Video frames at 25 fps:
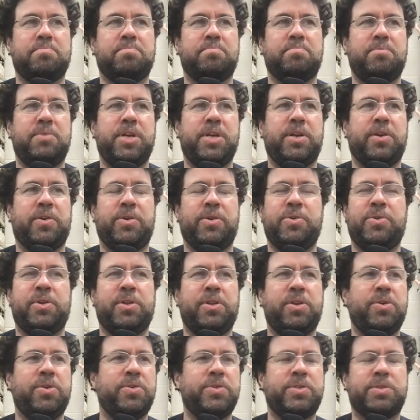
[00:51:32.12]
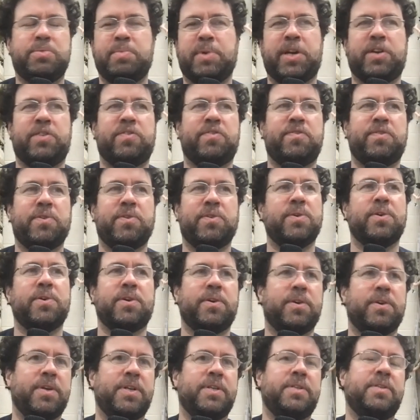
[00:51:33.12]
use
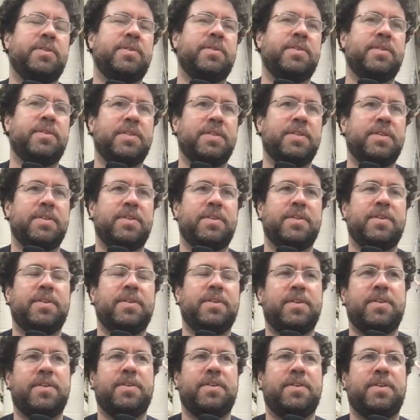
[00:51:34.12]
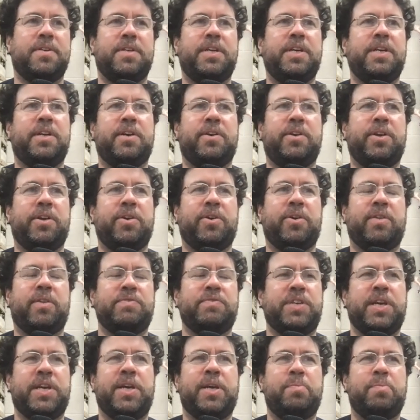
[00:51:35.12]
metaphor and you don't have
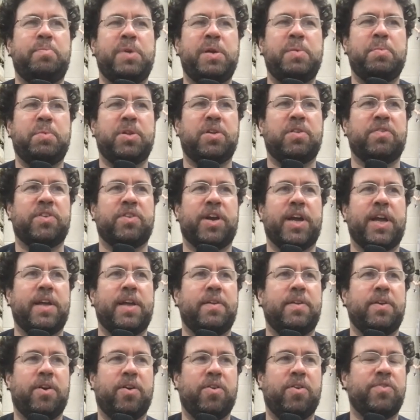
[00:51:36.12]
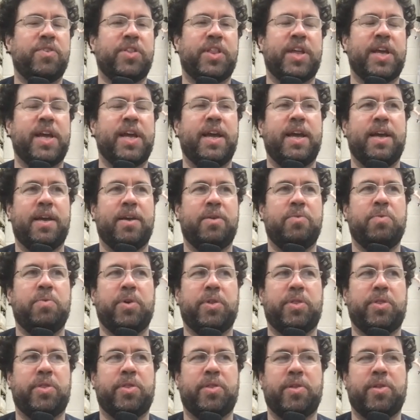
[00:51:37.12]
to hit people over the head with